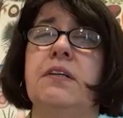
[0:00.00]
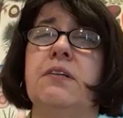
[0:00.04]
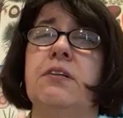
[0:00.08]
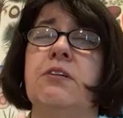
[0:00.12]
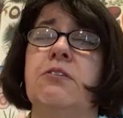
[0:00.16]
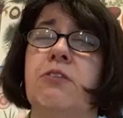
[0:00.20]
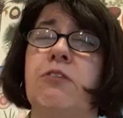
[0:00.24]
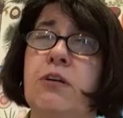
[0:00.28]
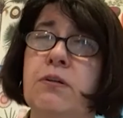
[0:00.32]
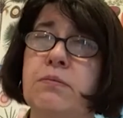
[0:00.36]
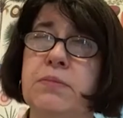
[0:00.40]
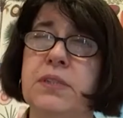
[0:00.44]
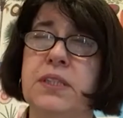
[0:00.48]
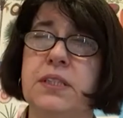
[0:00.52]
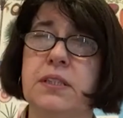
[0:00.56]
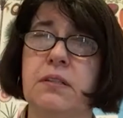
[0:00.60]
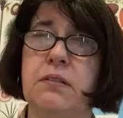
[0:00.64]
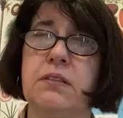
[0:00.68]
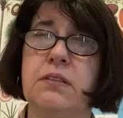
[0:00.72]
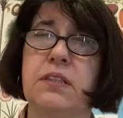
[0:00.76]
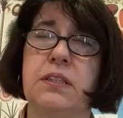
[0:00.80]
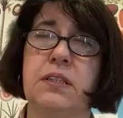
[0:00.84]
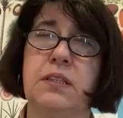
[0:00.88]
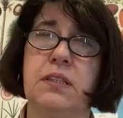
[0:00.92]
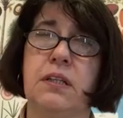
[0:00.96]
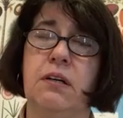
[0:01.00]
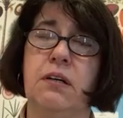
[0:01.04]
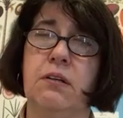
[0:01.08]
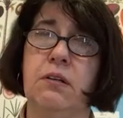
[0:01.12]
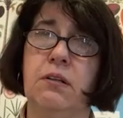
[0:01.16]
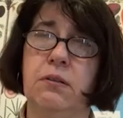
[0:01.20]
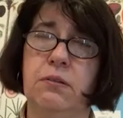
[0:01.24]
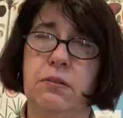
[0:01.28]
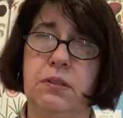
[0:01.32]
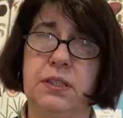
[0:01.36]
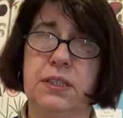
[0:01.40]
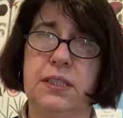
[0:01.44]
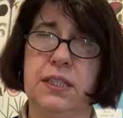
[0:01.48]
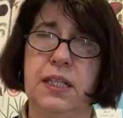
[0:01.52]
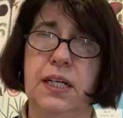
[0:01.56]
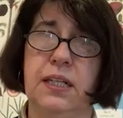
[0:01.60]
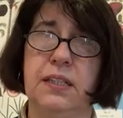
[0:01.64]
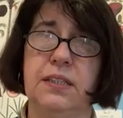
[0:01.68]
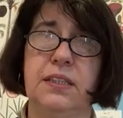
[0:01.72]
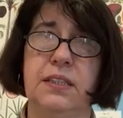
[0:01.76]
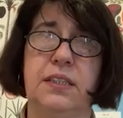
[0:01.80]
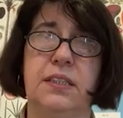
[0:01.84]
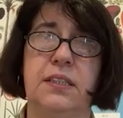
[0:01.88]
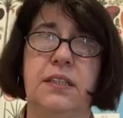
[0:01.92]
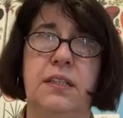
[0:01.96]
chromosomes are looked
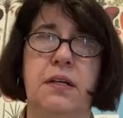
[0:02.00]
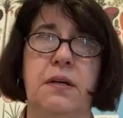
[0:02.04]
at